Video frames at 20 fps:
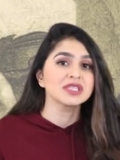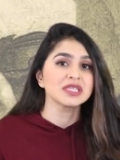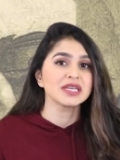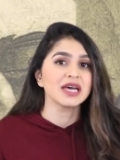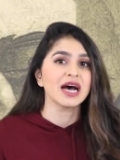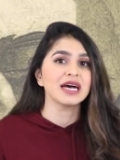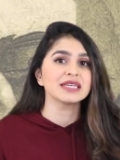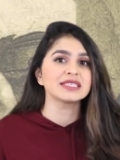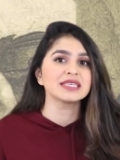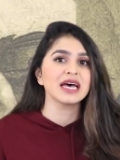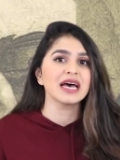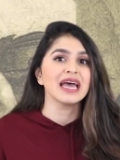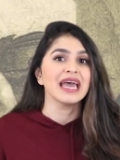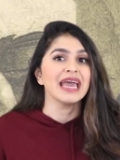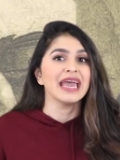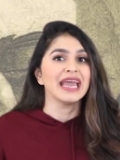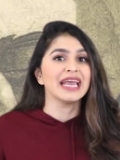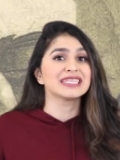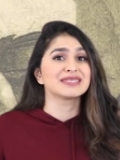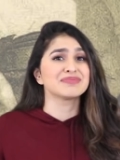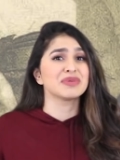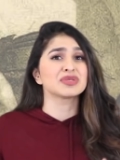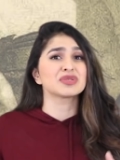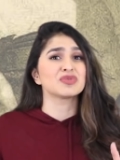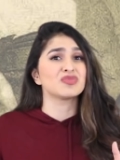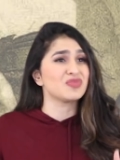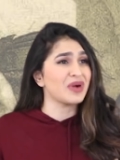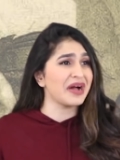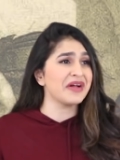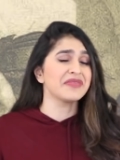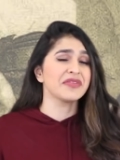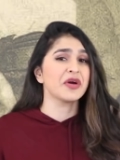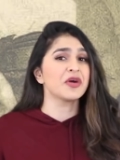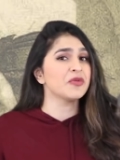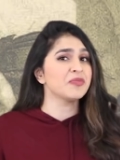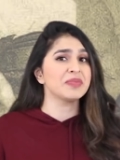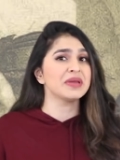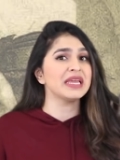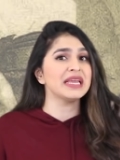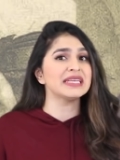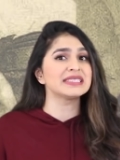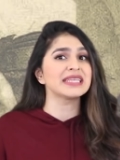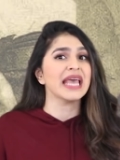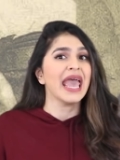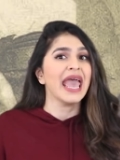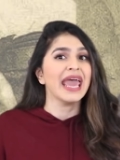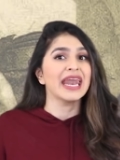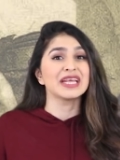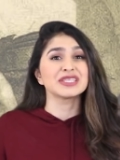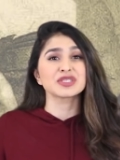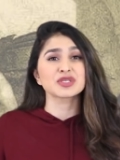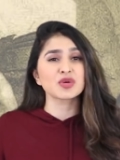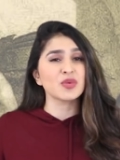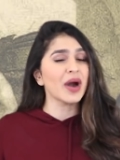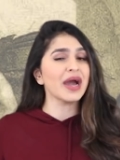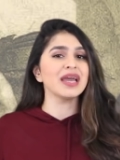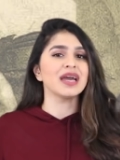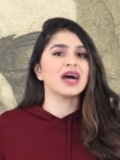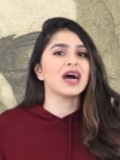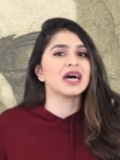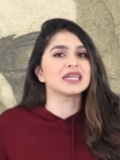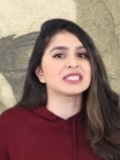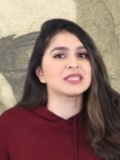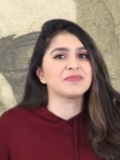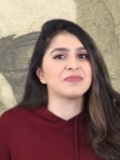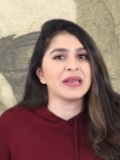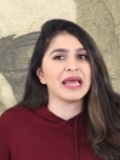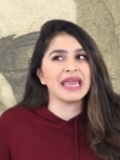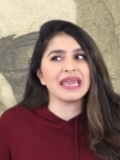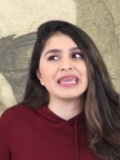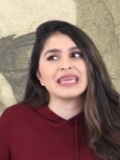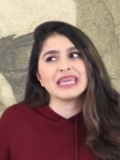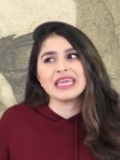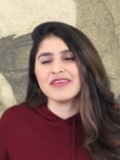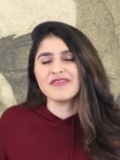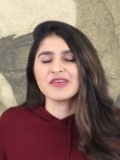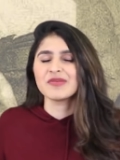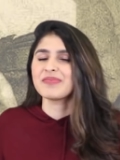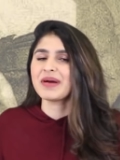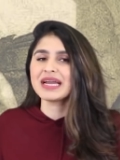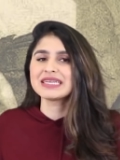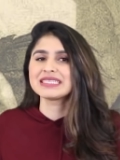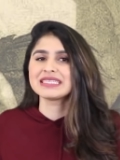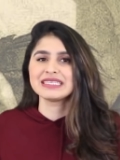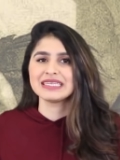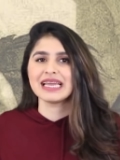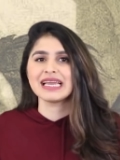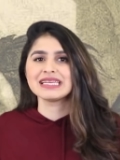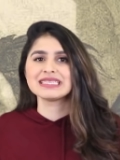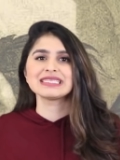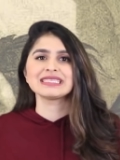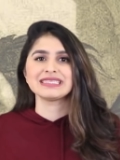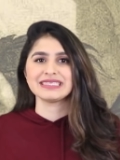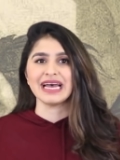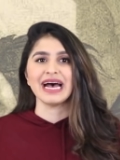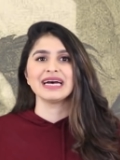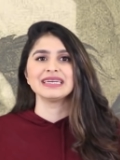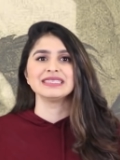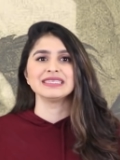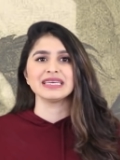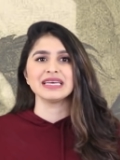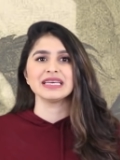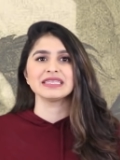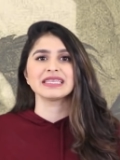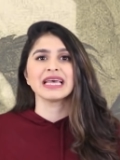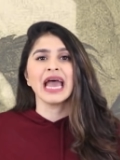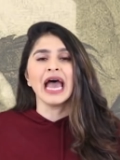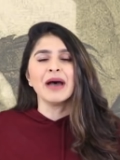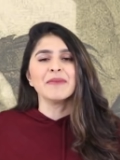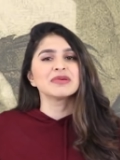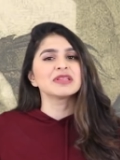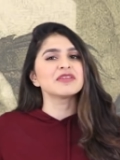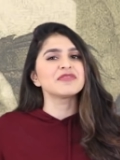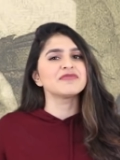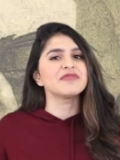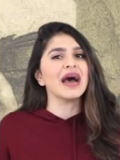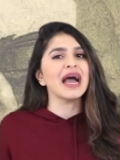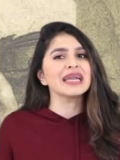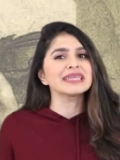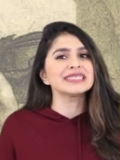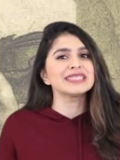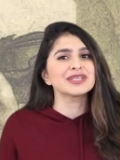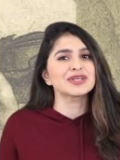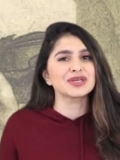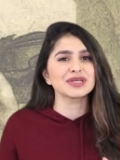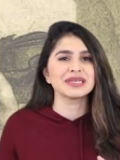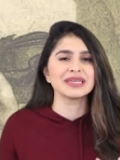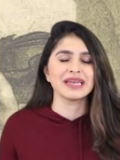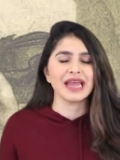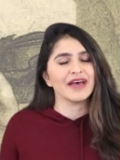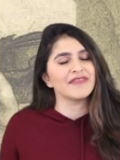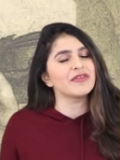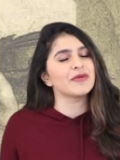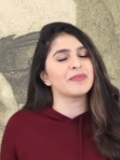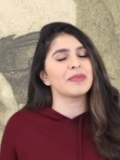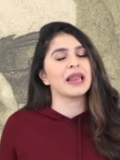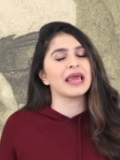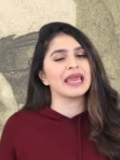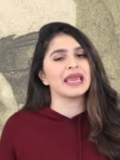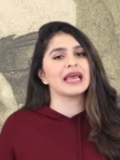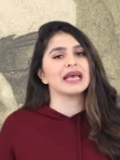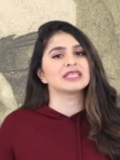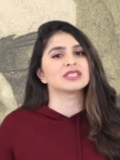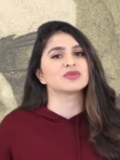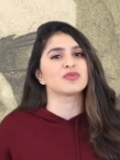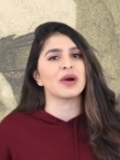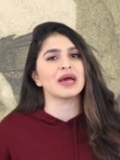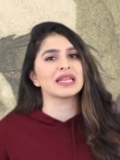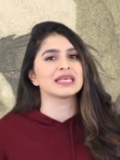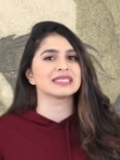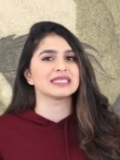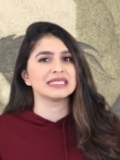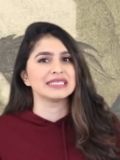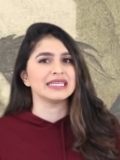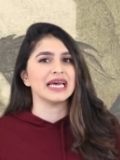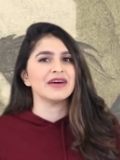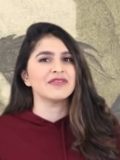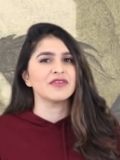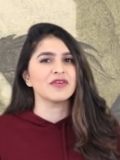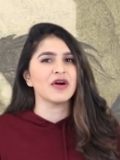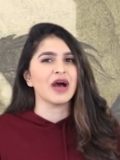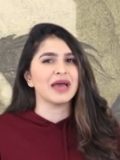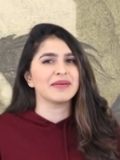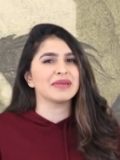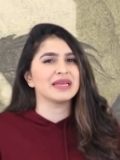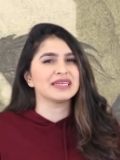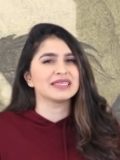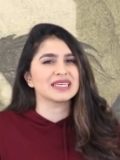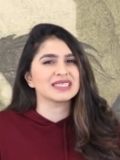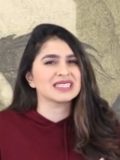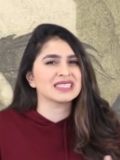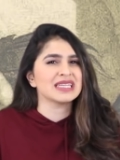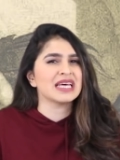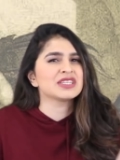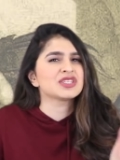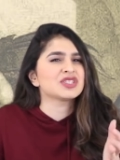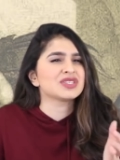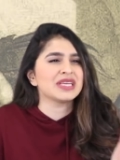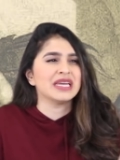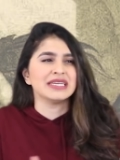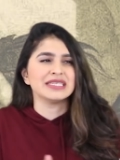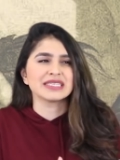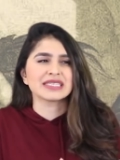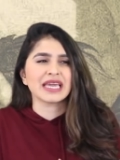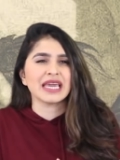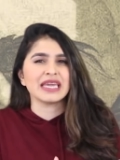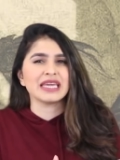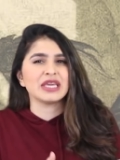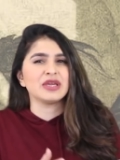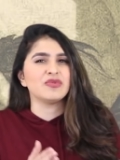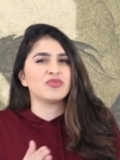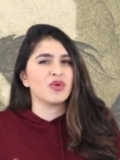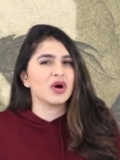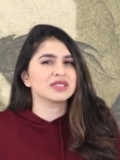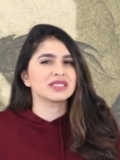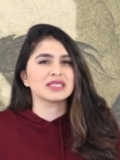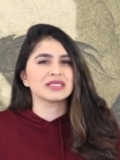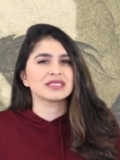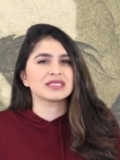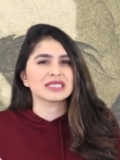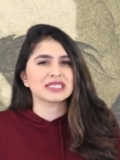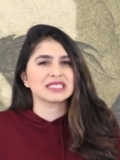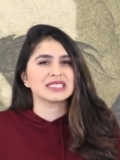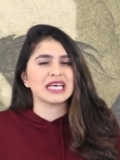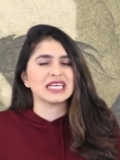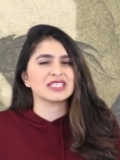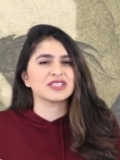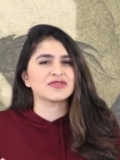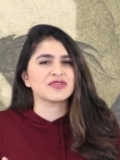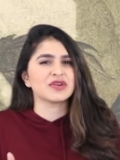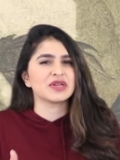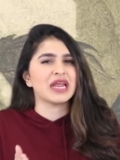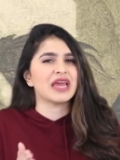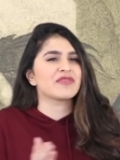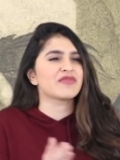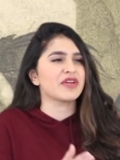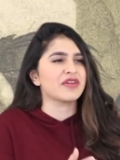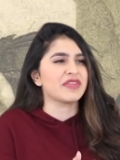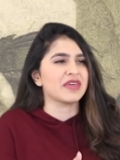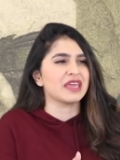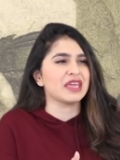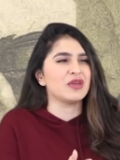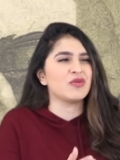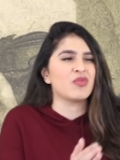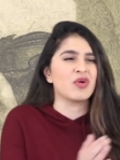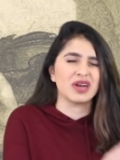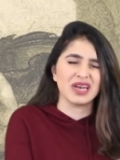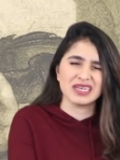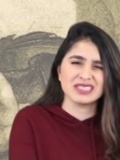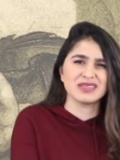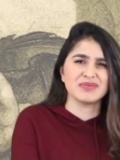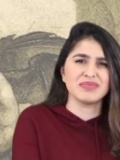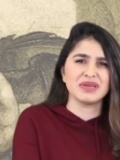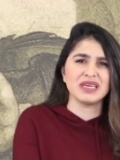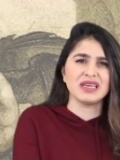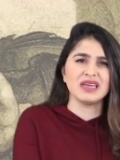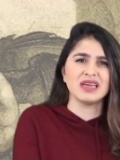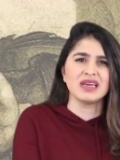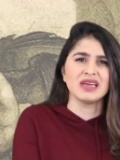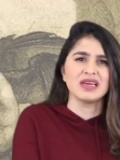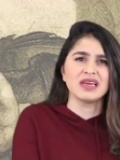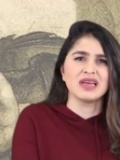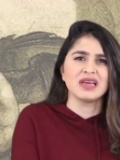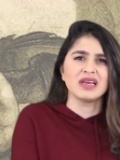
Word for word: Sonata, his most well-known piece, and it's quite hard to play even by today's standards. But the fact he could never play it as well as the Devil, I mean, doesn't that just indicate he wasn't successful in everything he wanted to be?